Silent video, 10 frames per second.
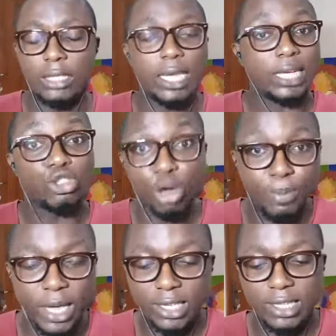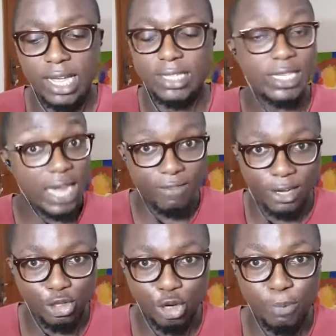They are Trump haters.
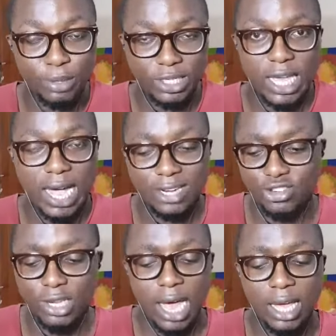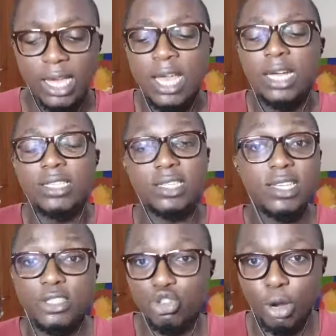Never Trump is their hashtag.
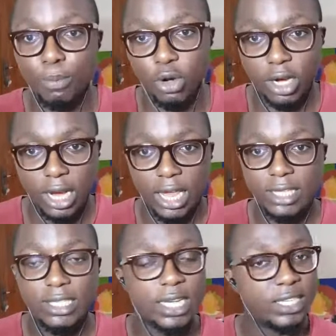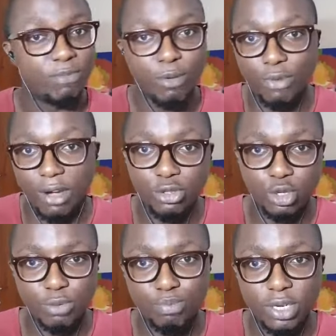Since Trump got elected, they've been vowing to
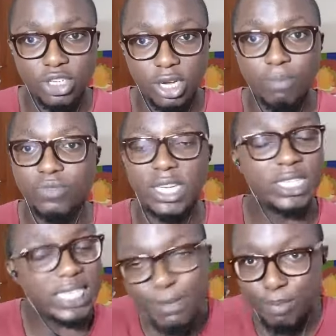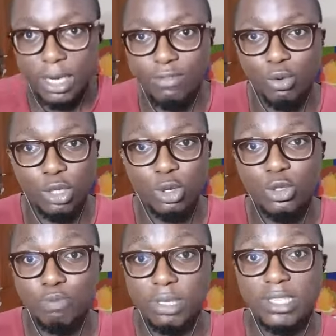impeach him. They didn't believe he was going
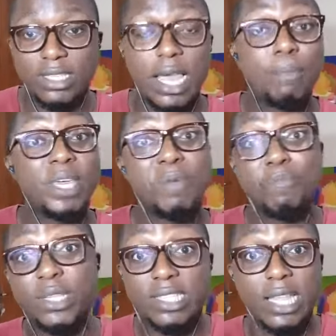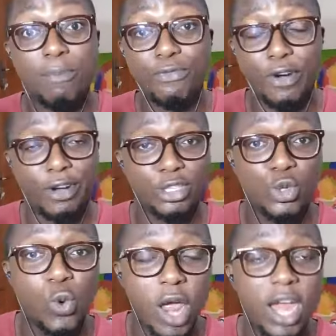to beat them. He beat them fair and
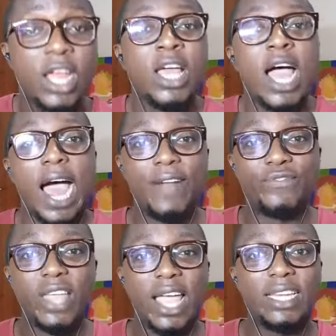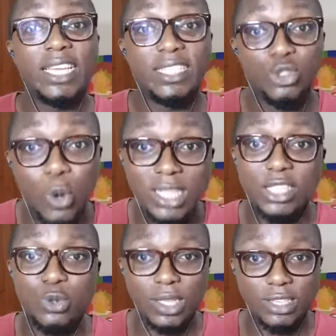square. And then
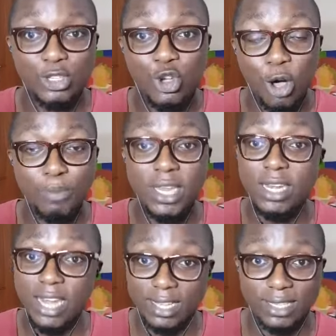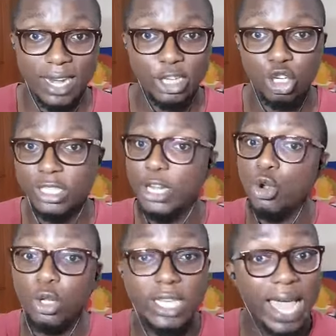2020 is coming, next election. They
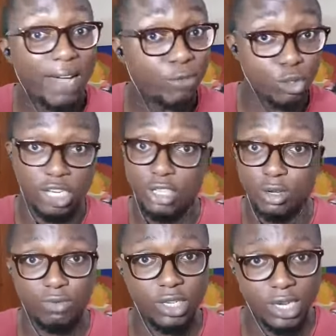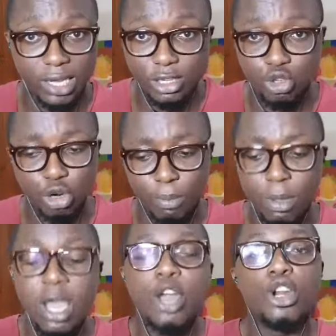know they have no chance of winning against Trump.
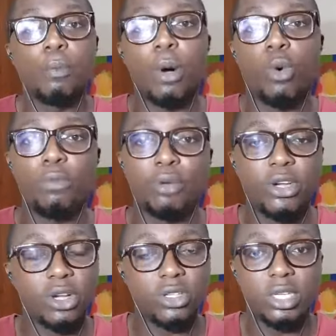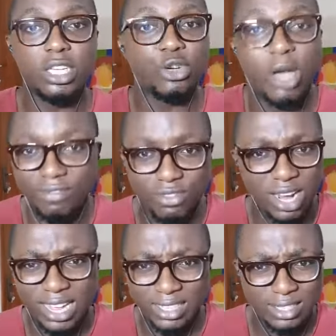Number one, because they don't have the
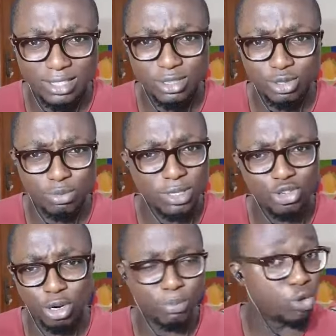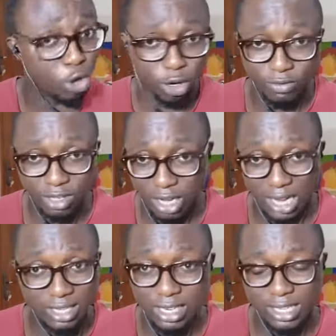right candidates to beat Trump. None of the
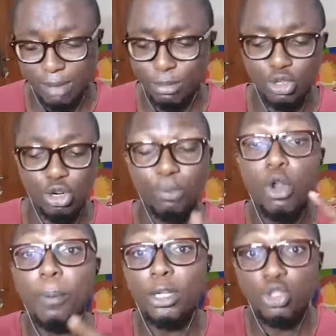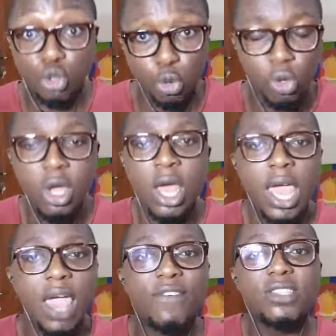candidates can beat Trump. Number two,
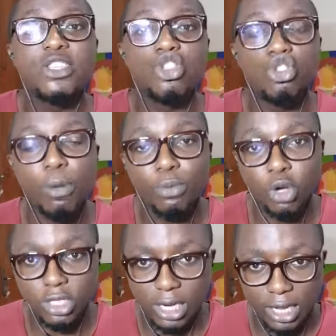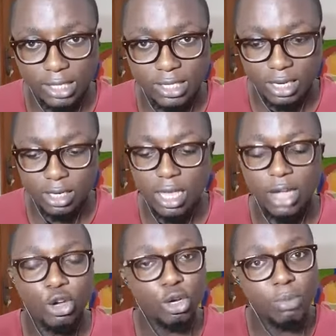ever since Trump got elected,
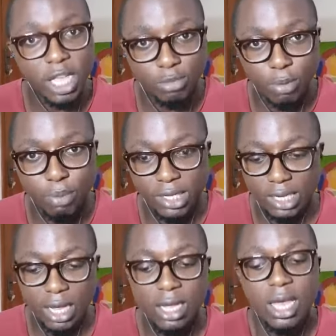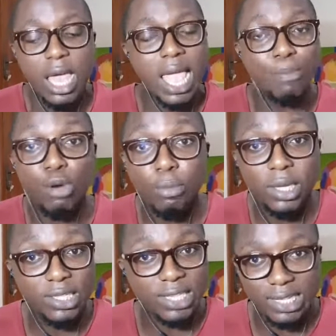economy has been better.
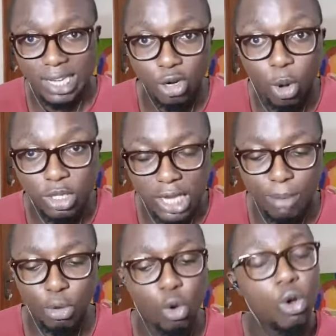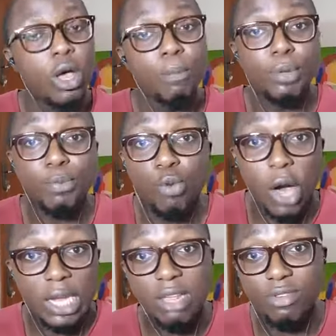Employment is at an all-time low. People
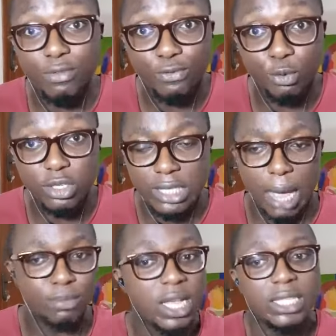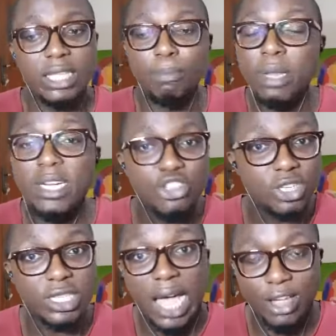are leaving food stamps. The
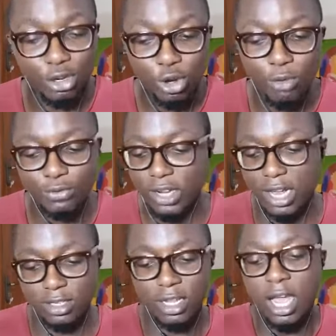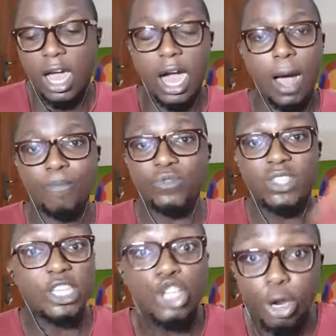military is high on confidence.
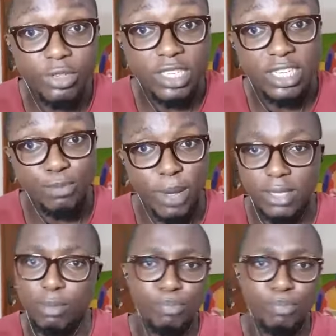Security is better.